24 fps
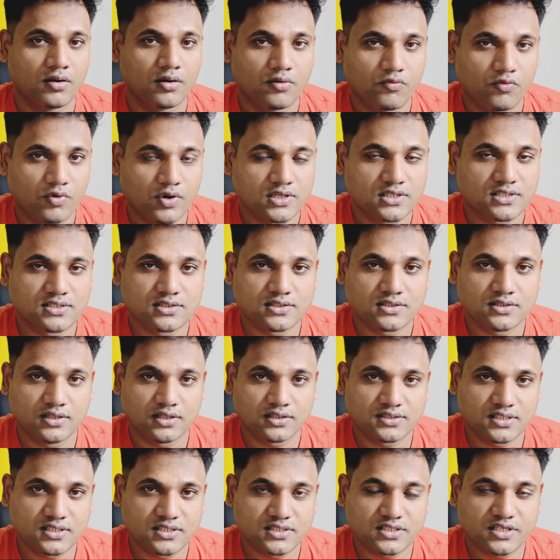Once the
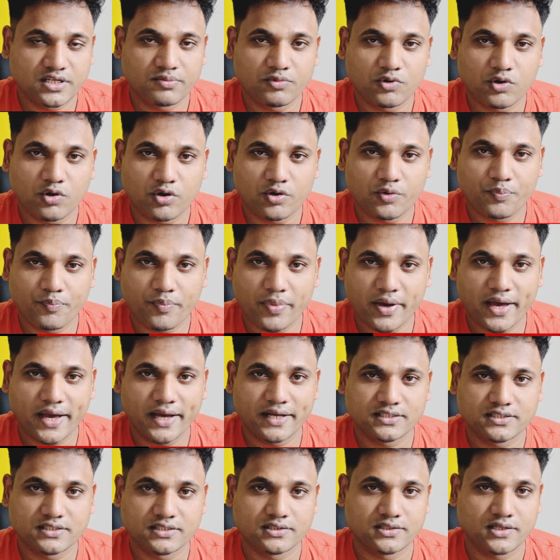system got
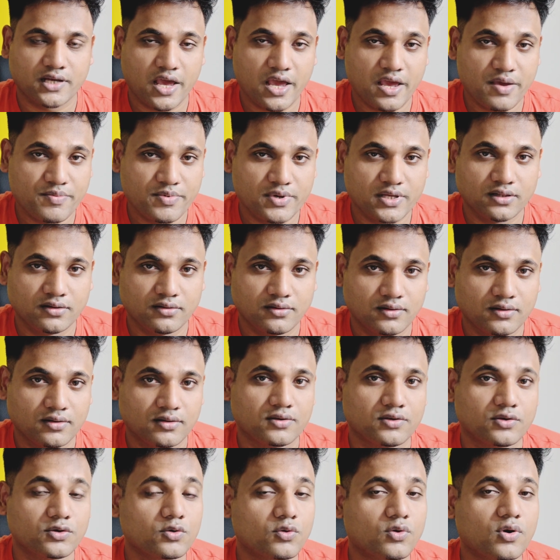patched,
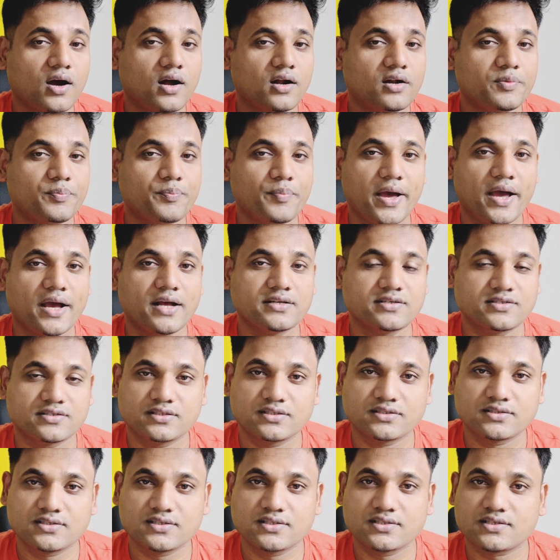you can't patch
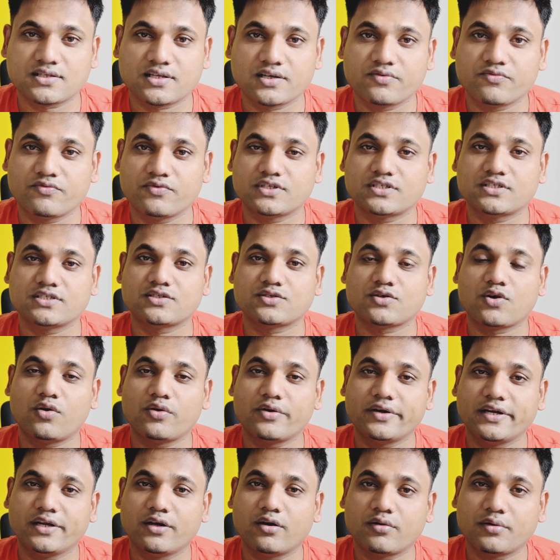the system which is
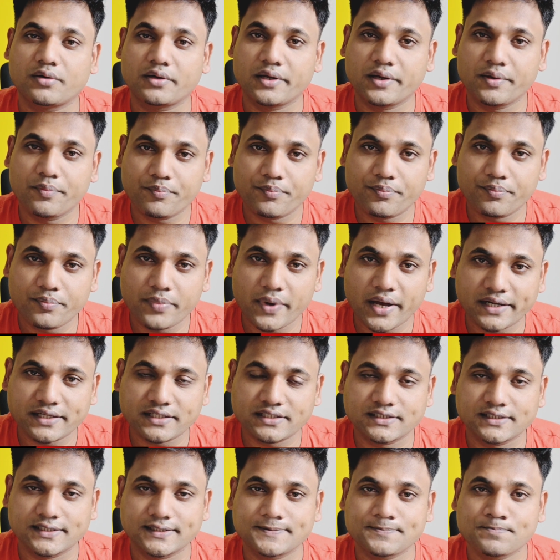already got
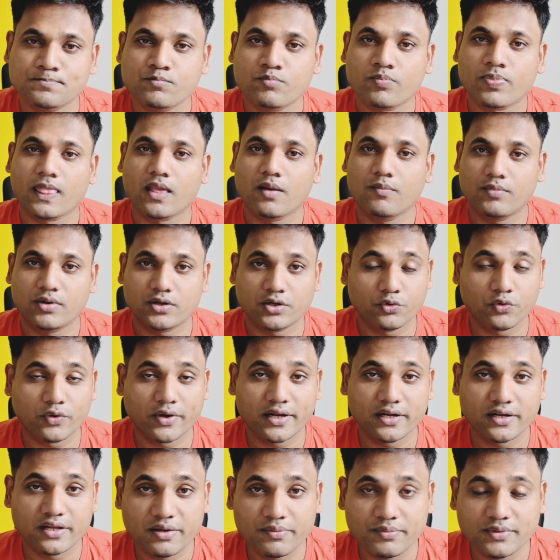impacted, but you
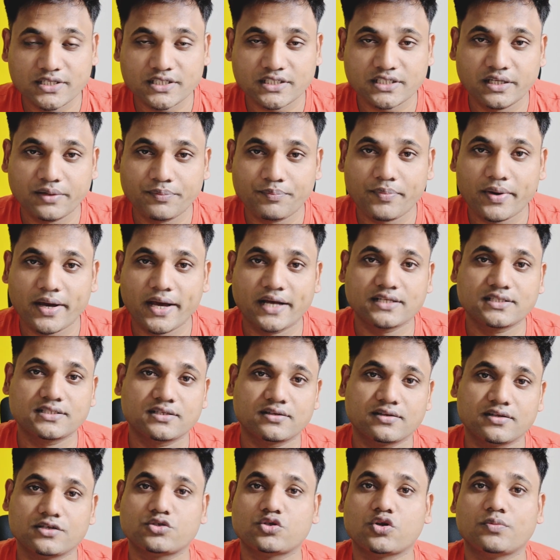can immediately patch
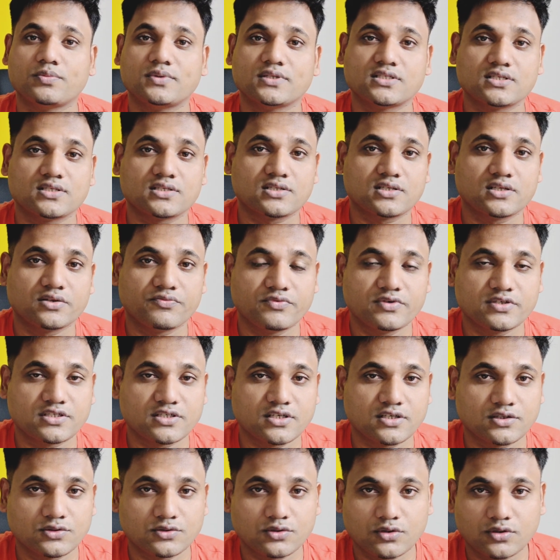the rest of the system which
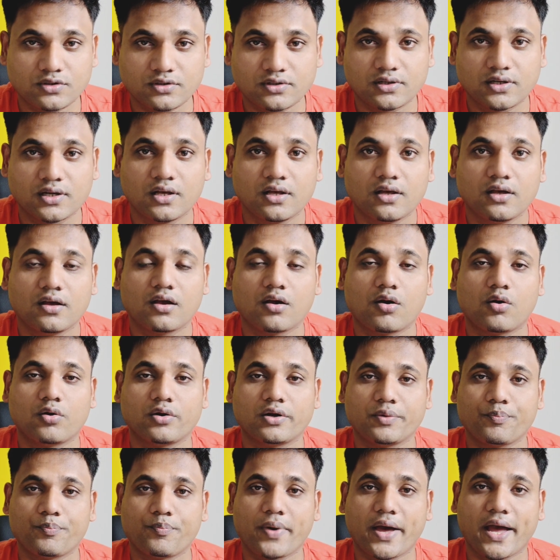are not got
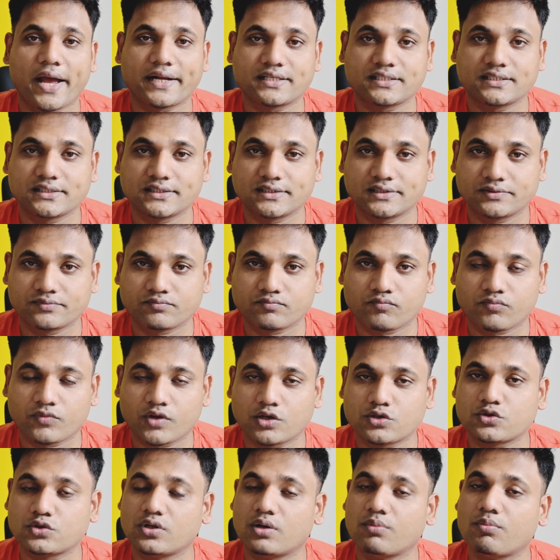impacted.
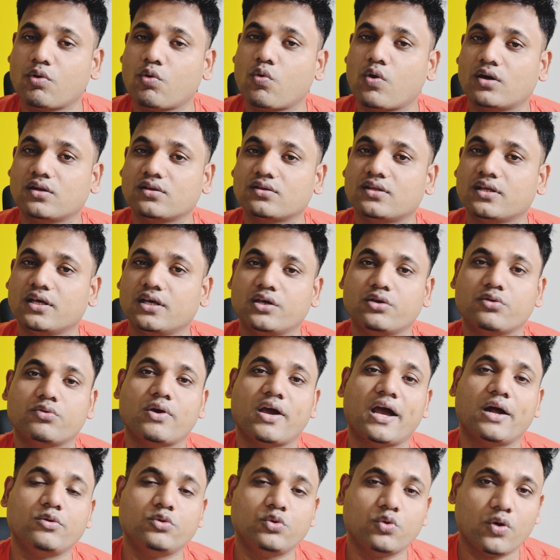So number one thing, you
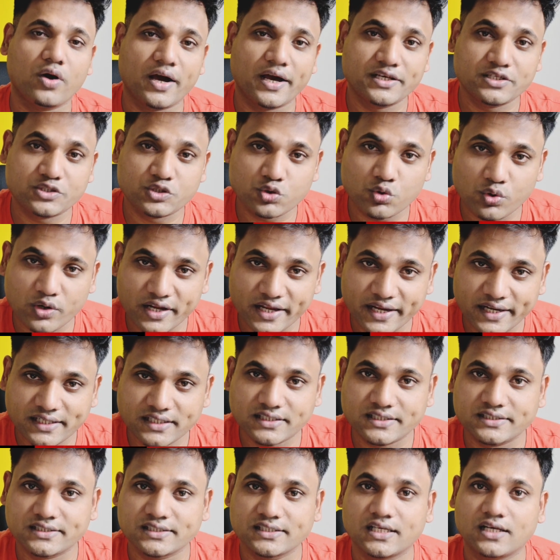have to
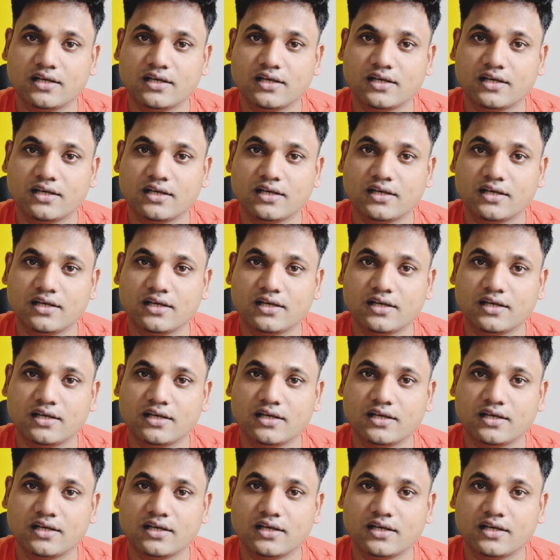isolate